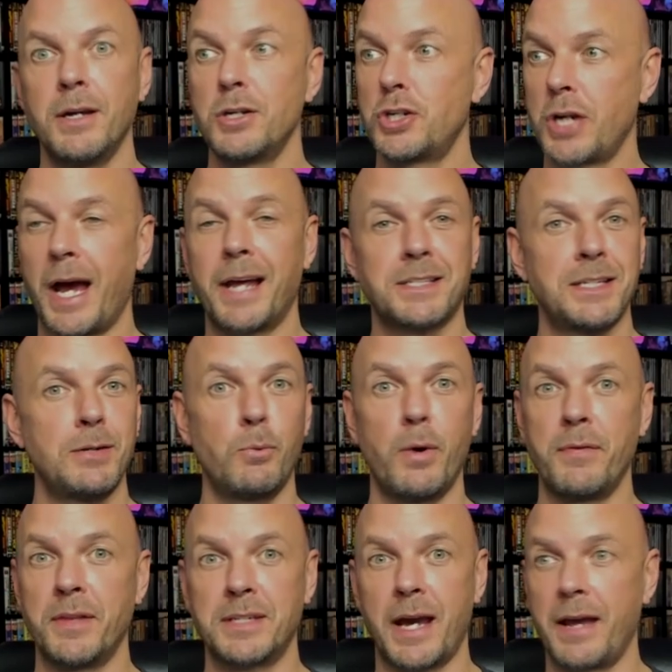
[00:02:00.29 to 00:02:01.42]
Shotzi win
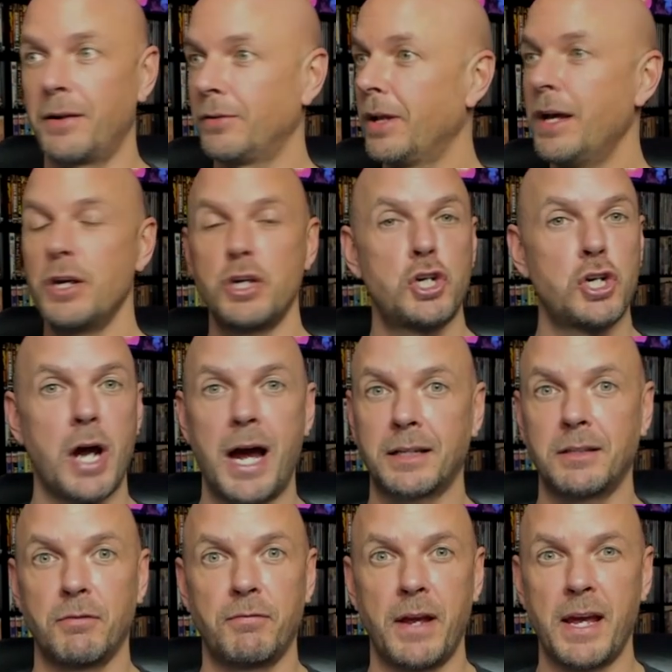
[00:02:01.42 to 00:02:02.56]
the title, shock the
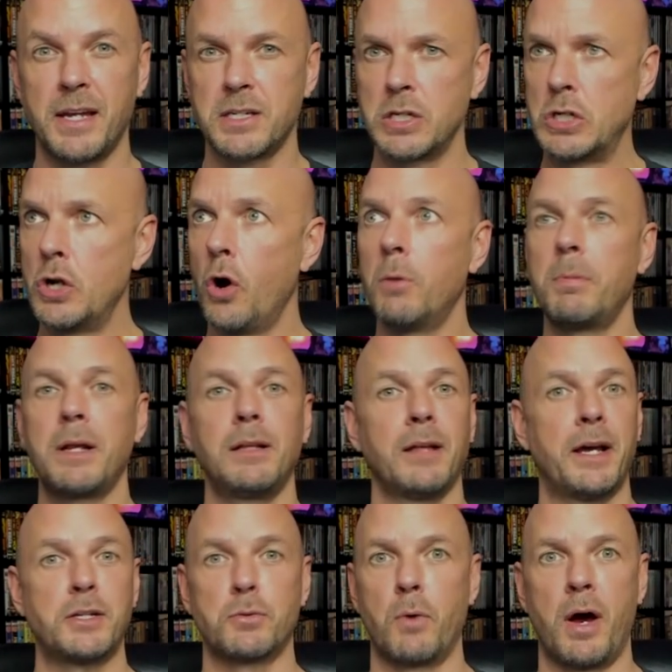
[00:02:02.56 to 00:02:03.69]
fans. Nobody
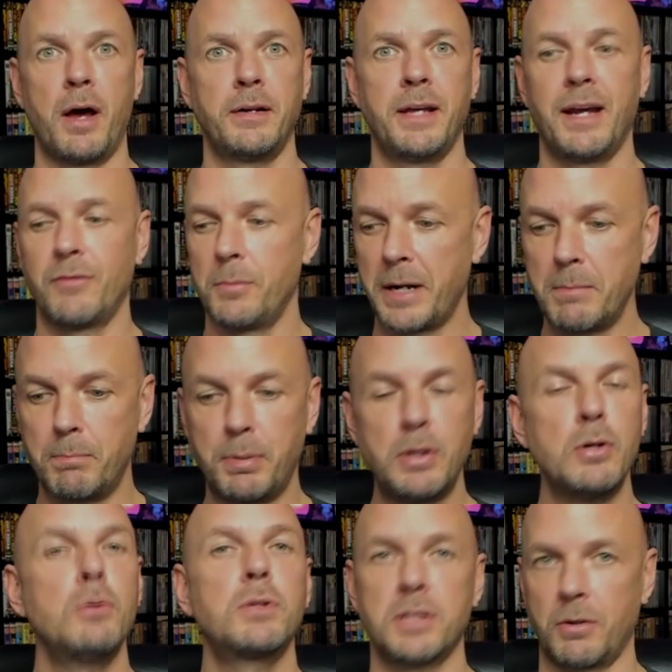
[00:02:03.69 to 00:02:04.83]
likes Ronda. Everybody
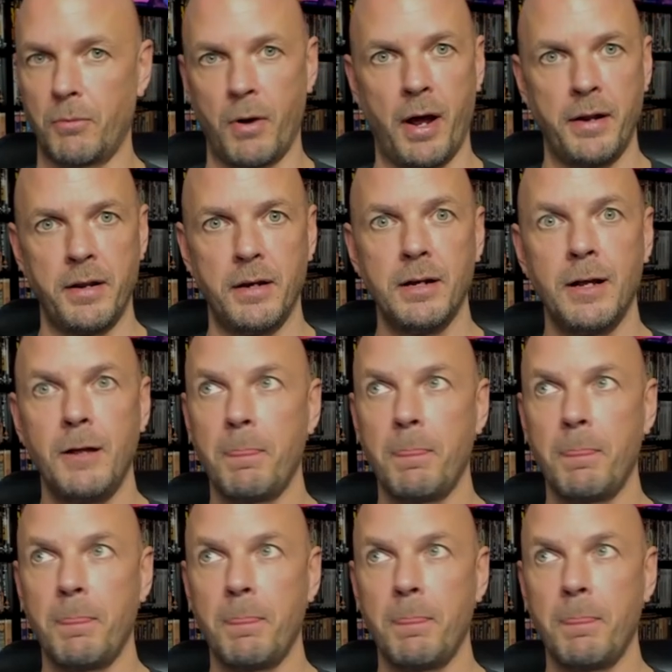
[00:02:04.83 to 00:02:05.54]
pukes at Ronda.